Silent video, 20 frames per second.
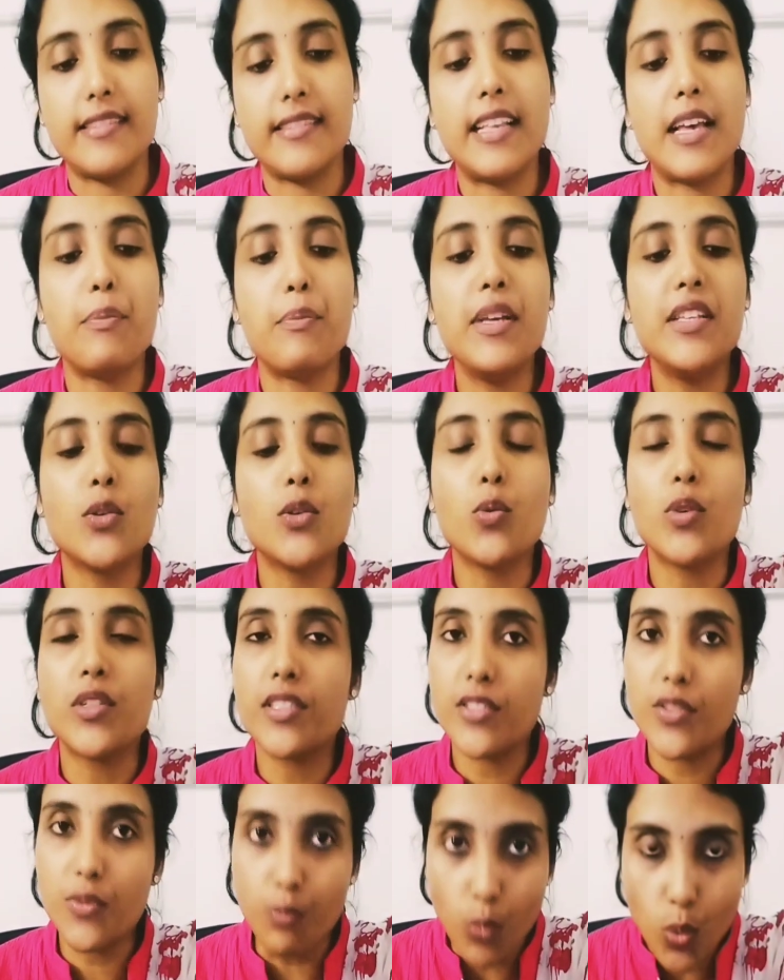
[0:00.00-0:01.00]
That means it was a
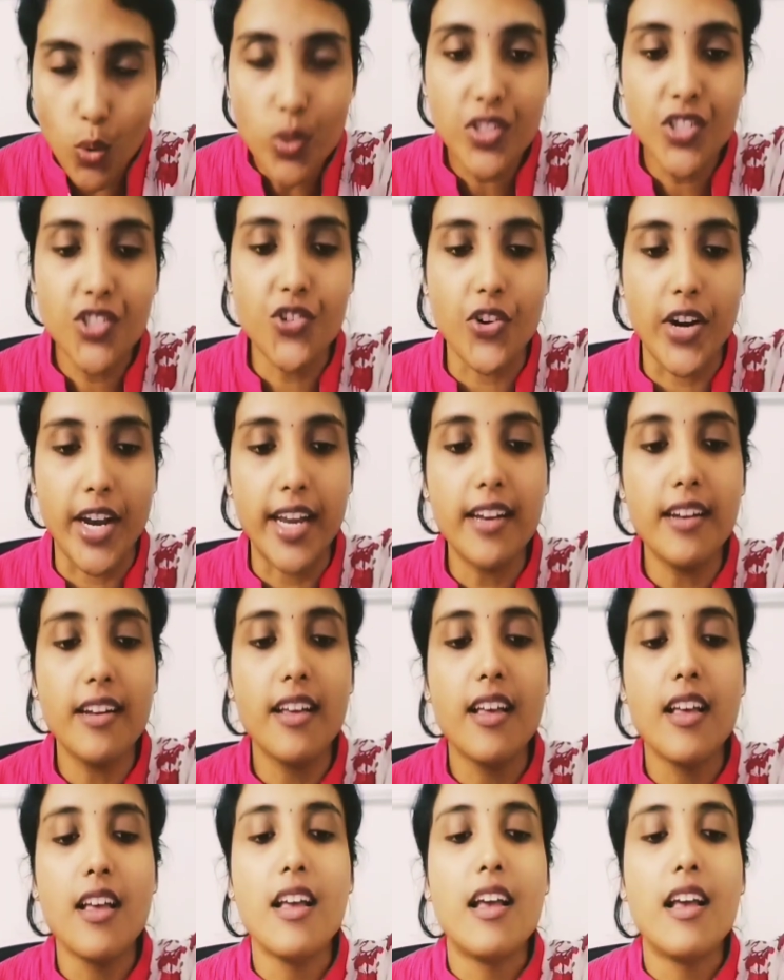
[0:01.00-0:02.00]
smooth strain,
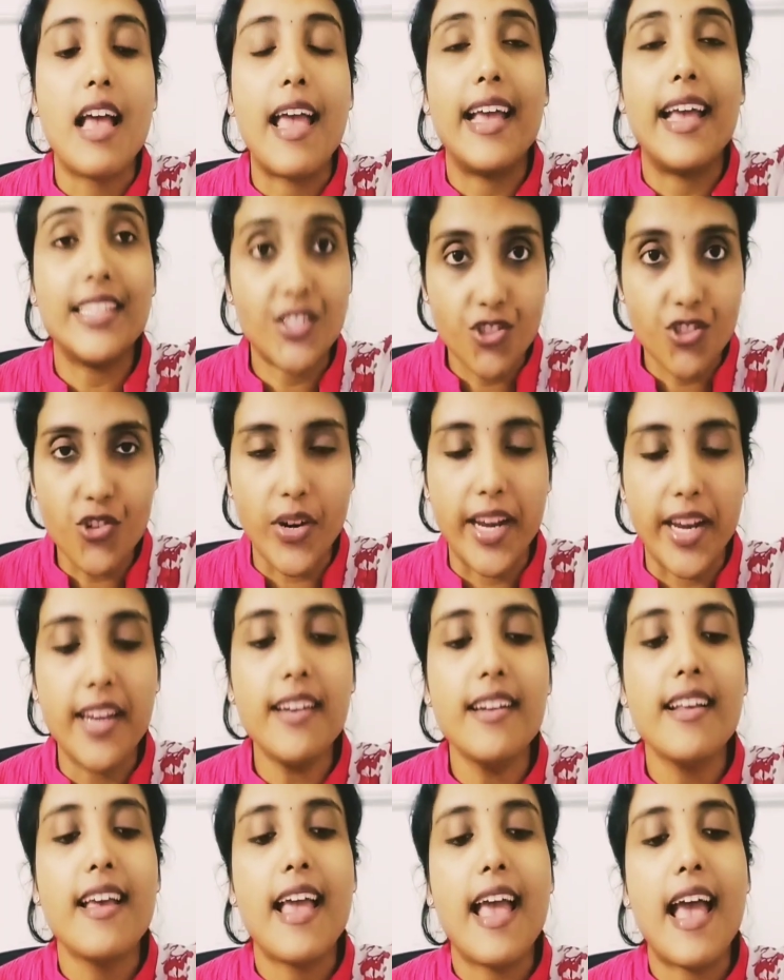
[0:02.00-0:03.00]
S
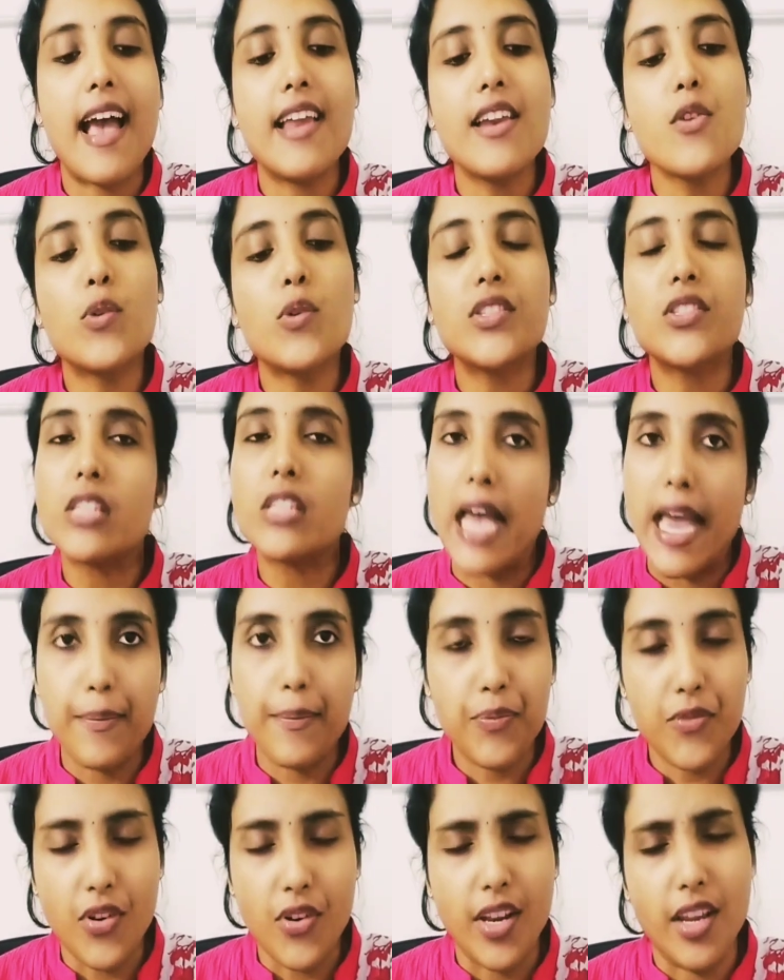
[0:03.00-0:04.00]
strain, and it was
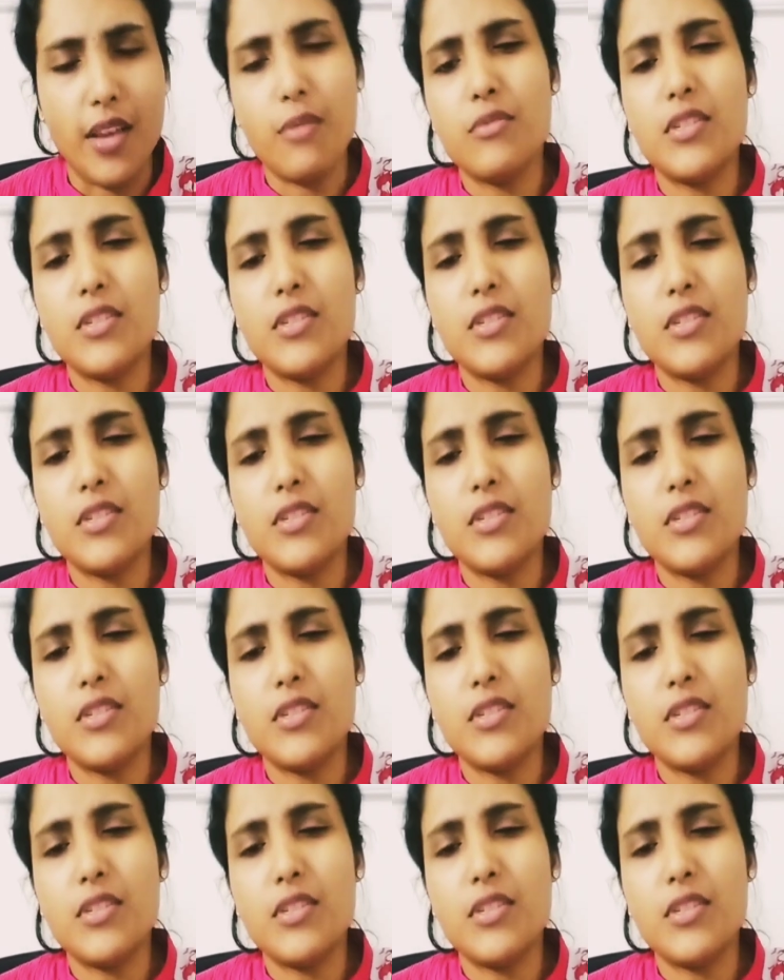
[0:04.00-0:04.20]
type 3.